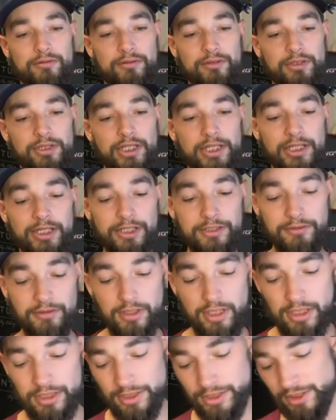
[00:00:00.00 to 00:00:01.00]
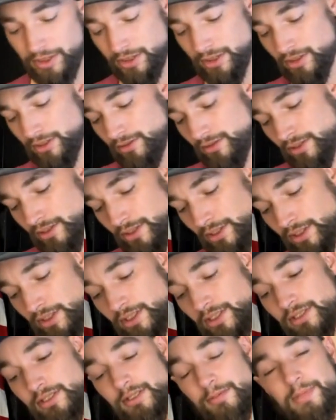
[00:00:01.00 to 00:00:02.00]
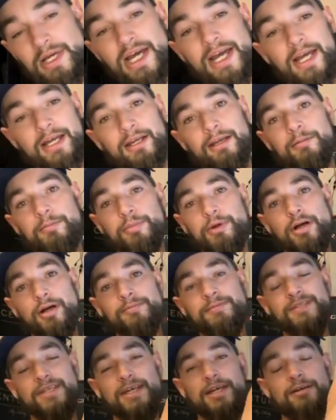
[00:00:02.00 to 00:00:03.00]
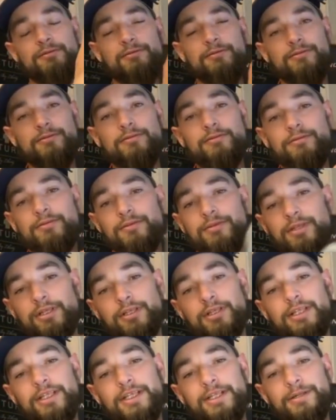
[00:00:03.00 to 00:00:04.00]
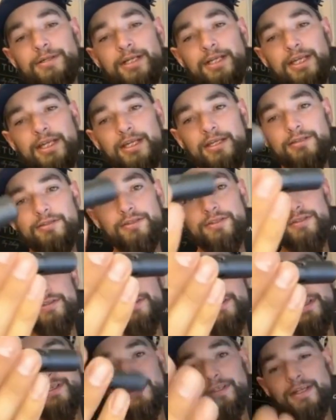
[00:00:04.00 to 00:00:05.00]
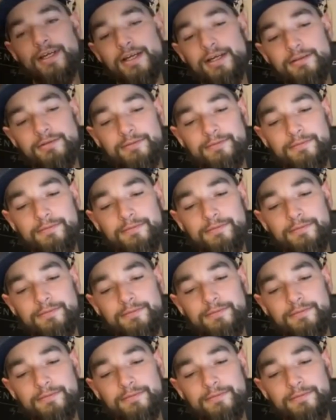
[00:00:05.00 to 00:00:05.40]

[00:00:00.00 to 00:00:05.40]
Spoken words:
cleaning rod here, and then in the back pops out the cleaning kit, just like that.